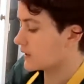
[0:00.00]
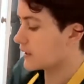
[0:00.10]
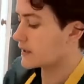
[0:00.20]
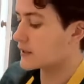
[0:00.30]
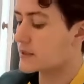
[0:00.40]

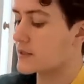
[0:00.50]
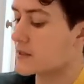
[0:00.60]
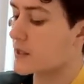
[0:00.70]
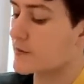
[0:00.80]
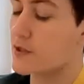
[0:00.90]
And it does
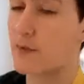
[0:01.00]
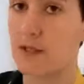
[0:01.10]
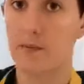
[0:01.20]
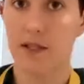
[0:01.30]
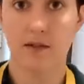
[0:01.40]
come,
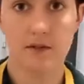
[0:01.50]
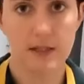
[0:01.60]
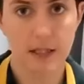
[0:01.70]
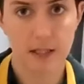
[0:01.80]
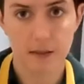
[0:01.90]
despite being all
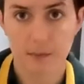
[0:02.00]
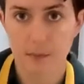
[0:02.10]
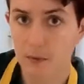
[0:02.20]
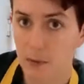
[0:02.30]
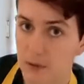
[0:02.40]
sticky,
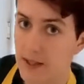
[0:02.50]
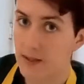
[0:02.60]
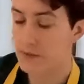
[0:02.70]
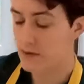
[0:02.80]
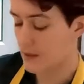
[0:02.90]
you rolled it
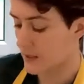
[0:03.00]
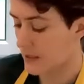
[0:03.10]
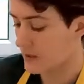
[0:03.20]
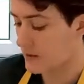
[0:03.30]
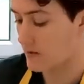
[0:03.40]
out,
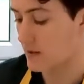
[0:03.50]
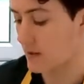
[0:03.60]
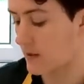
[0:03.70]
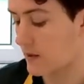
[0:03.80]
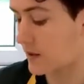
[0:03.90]
and
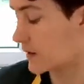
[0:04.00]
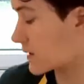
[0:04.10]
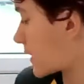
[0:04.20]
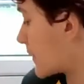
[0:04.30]
it does come